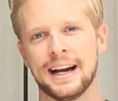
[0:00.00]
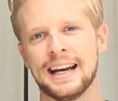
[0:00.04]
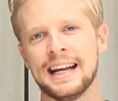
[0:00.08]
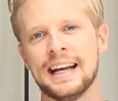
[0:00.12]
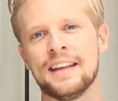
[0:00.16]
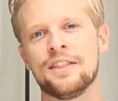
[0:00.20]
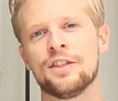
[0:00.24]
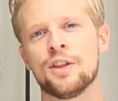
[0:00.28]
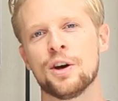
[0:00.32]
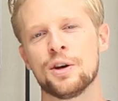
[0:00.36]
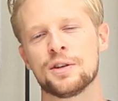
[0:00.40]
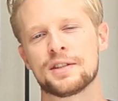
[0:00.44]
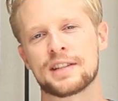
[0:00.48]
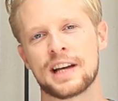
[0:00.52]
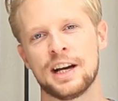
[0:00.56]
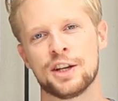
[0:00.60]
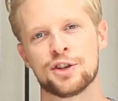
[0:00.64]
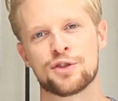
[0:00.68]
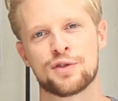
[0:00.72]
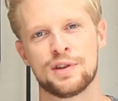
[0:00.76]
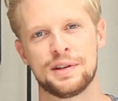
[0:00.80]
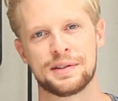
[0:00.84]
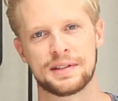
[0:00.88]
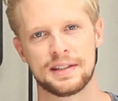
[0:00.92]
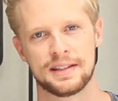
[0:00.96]
But in those
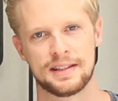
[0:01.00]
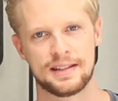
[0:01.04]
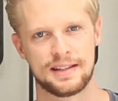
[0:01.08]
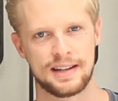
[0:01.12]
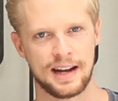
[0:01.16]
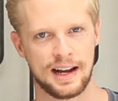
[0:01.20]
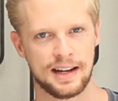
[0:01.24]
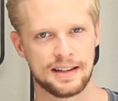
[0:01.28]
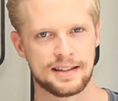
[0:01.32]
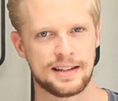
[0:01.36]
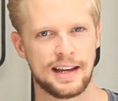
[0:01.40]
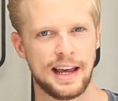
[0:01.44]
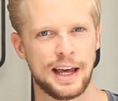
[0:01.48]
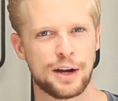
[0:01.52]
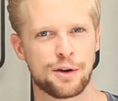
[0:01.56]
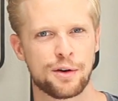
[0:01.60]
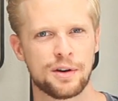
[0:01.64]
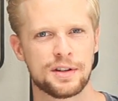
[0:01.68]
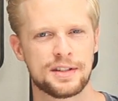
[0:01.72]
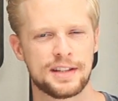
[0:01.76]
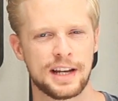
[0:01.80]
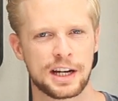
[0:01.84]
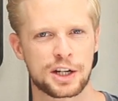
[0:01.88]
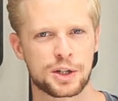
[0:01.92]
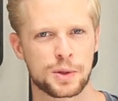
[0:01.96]
countries and states,
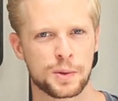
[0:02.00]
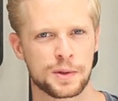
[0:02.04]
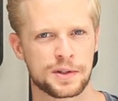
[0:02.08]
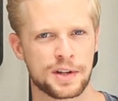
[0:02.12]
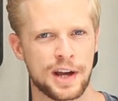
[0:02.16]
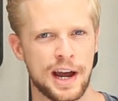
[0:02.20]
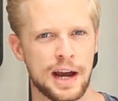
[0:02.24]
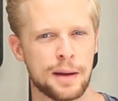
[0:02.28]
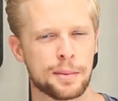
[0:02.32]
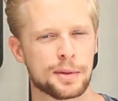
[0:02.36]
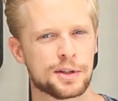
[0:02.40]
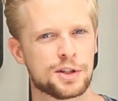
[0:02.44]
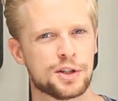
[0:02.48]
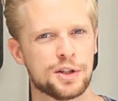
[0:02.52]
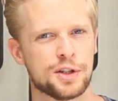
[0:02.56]
heterosexuals are able